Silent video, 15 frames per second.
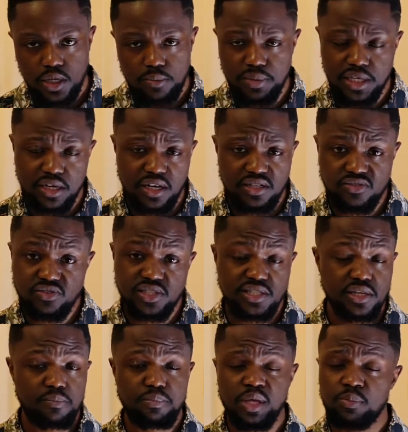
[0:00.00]
because for
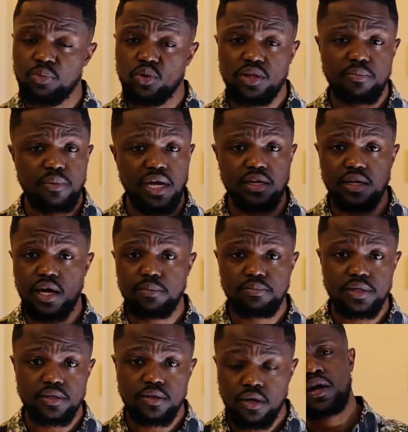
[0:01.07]
some people it might not
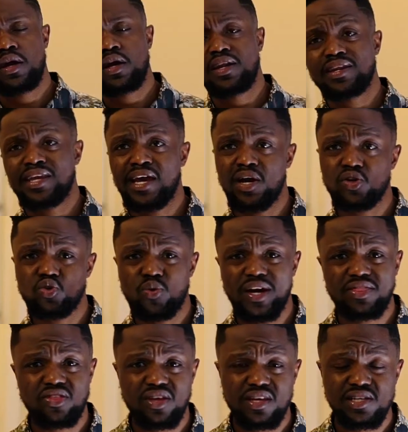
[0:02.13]
be. Now, do
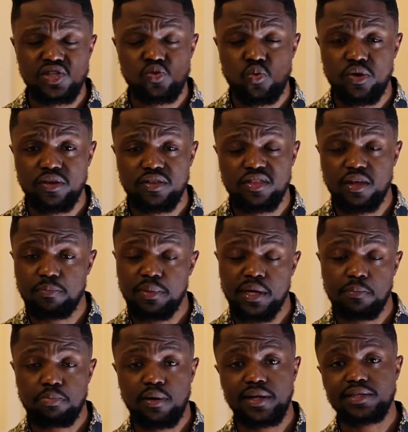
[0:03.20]
I think it's worth the
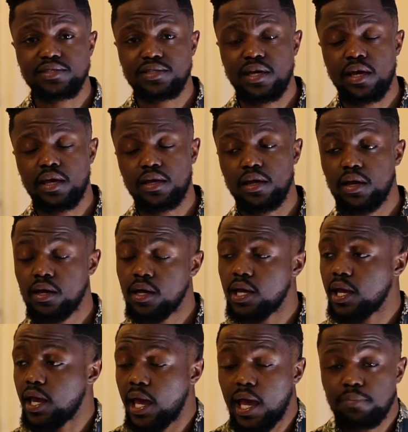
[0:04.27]
big price tag?
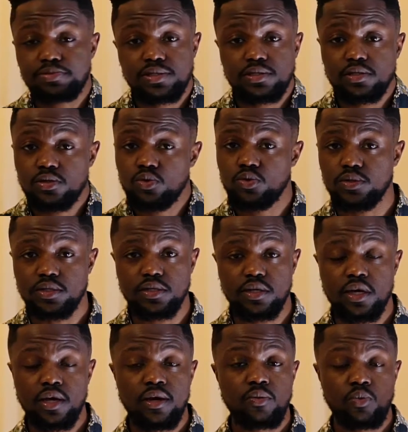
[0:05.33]
Absolutely.
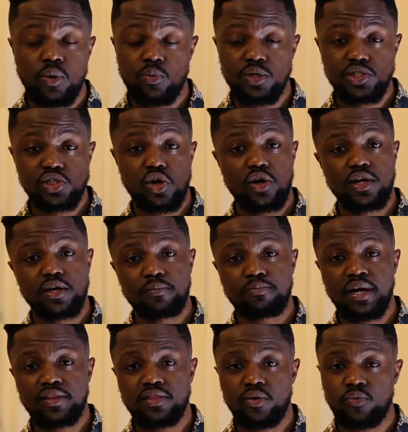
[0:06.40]
When we're talking
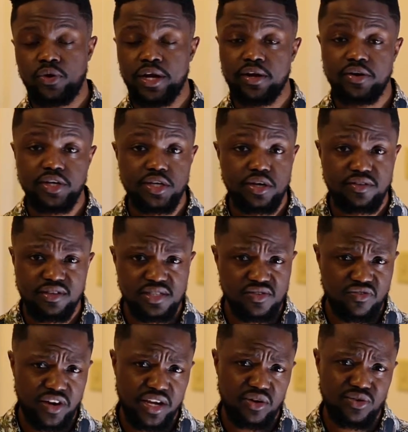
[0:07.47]
about the rarity of this
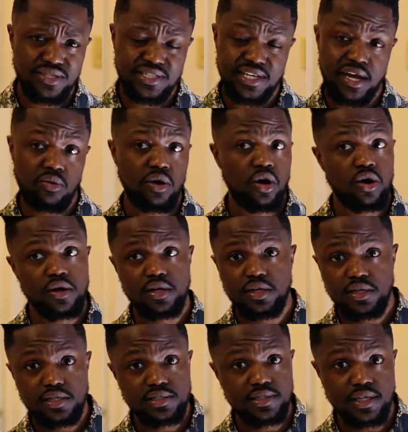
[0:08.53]
fragrance, how hard
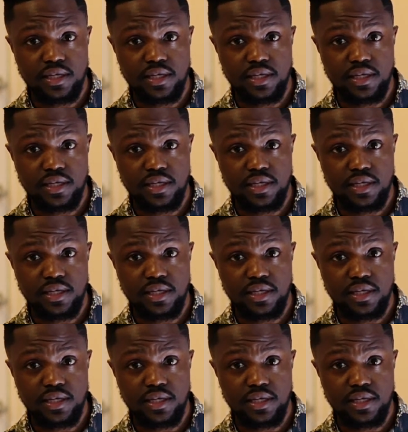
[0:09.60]
it is to